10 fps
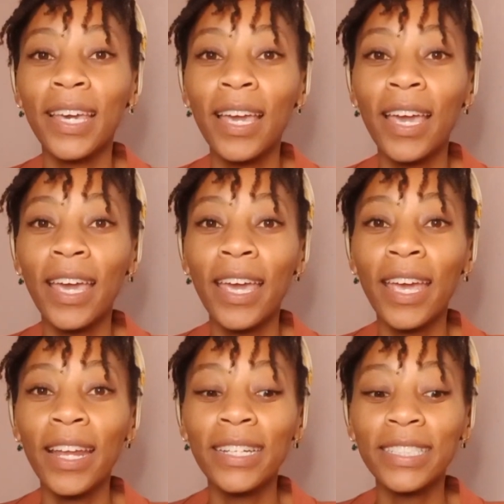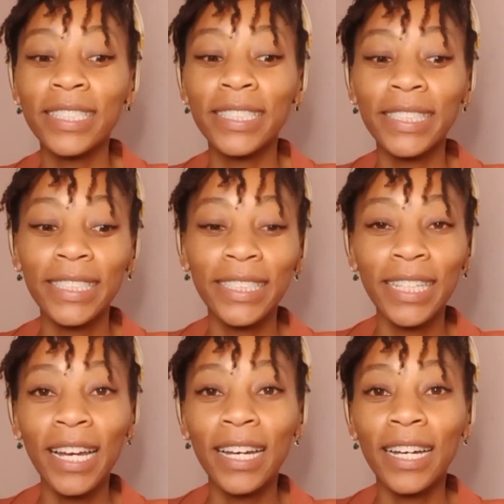And
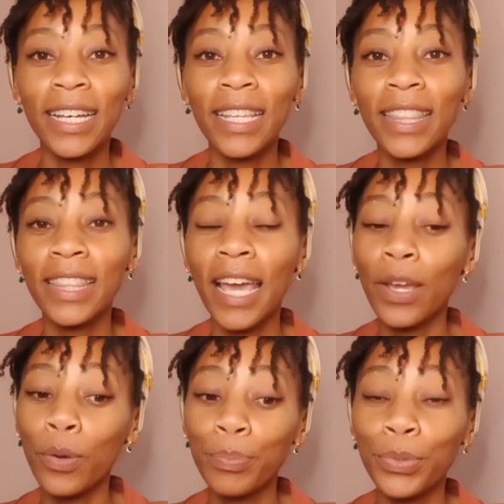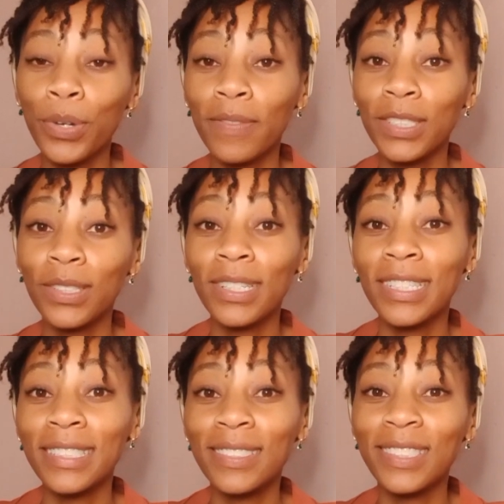yeah, I hope you have enjoyed
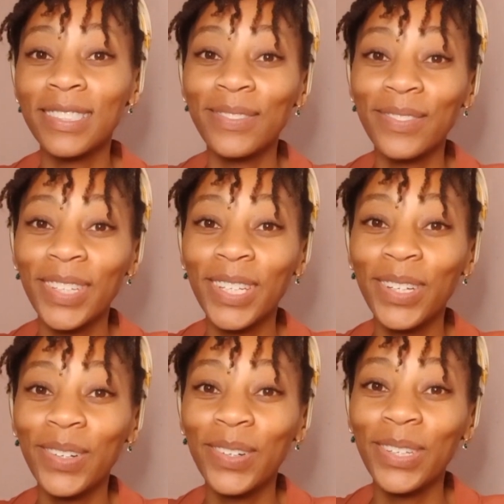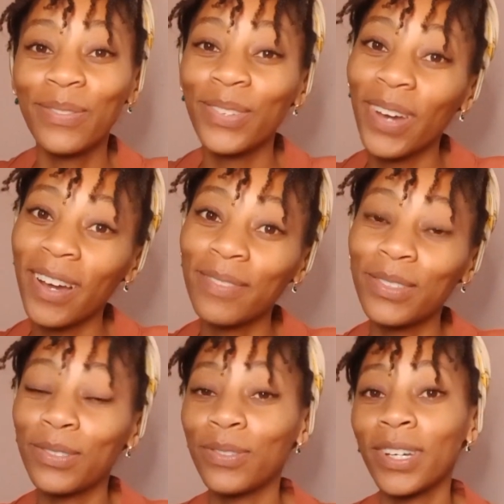this video. If you have,
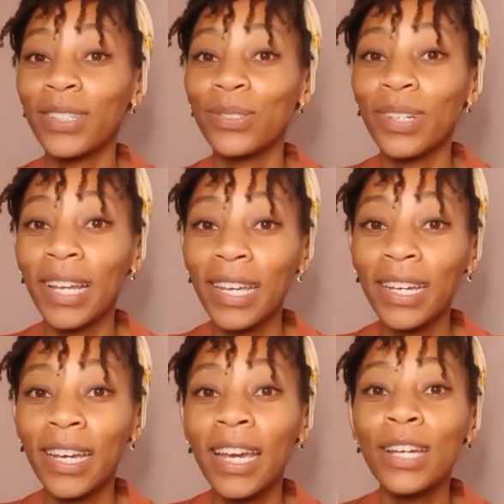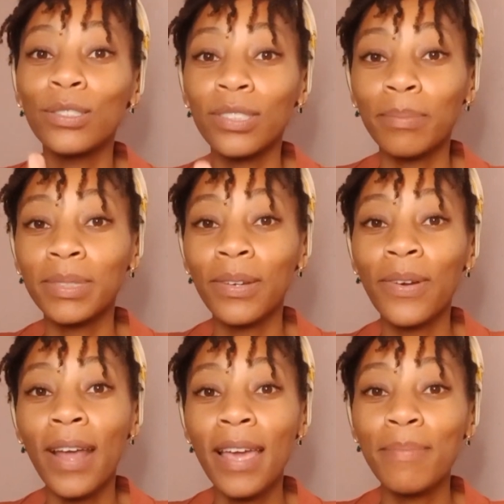don't forget to like, to
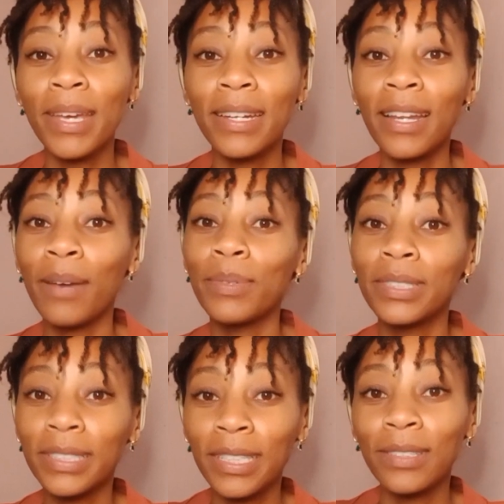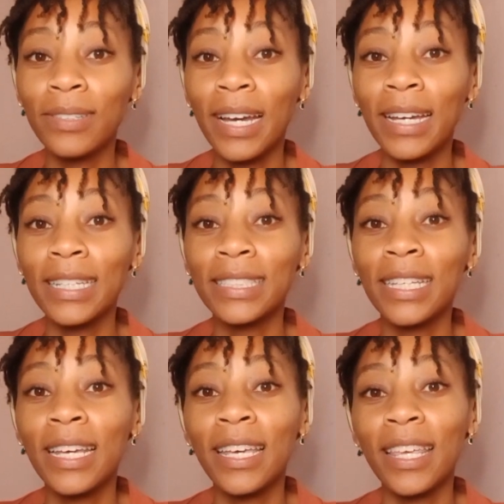subscribe, and I will see you guys
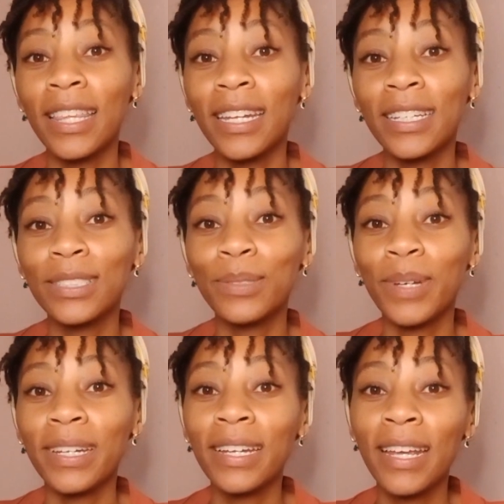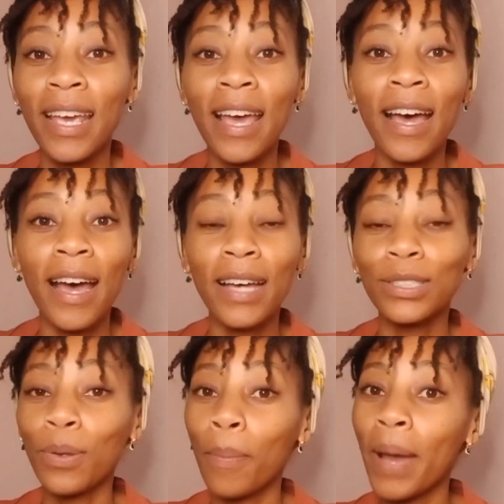in the next one.
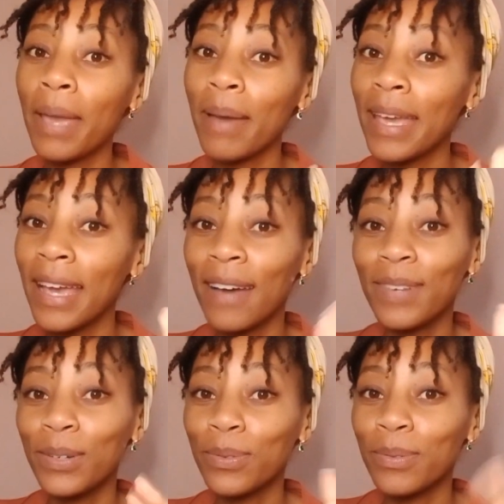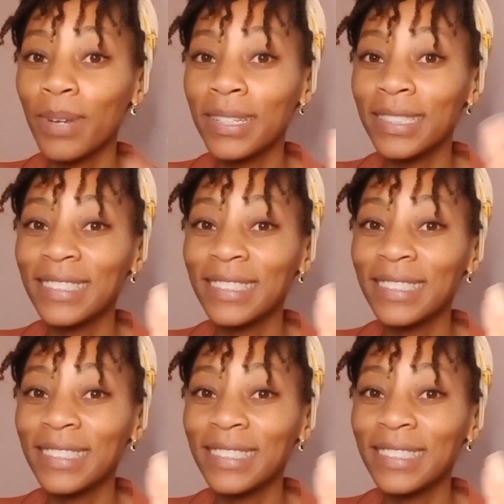So bye bye. Have a good one.